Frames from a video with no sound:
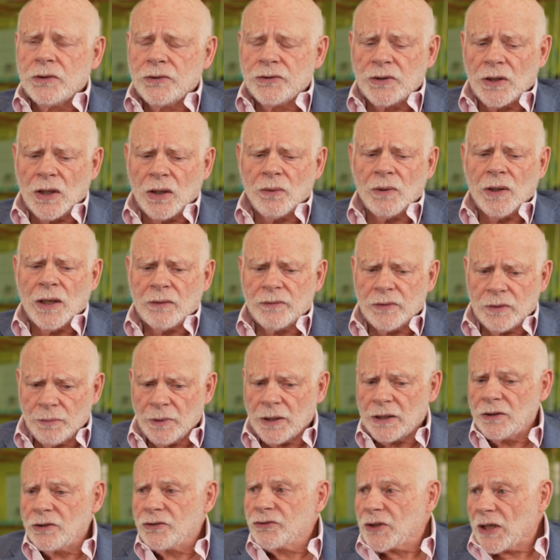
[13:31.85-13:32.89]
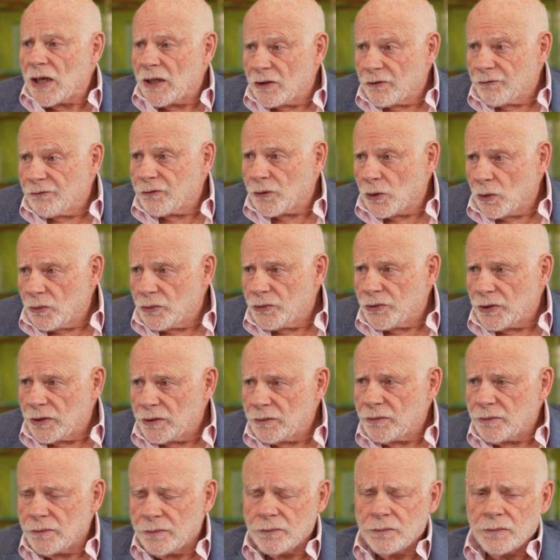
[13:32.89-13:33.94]
So everybody's kind of
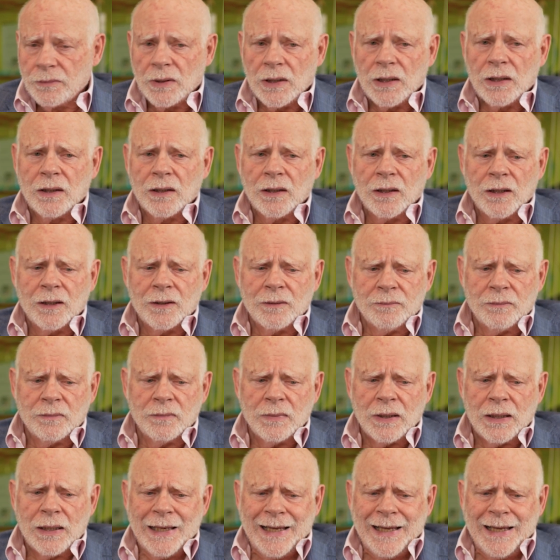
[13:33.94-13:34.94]
frozen, and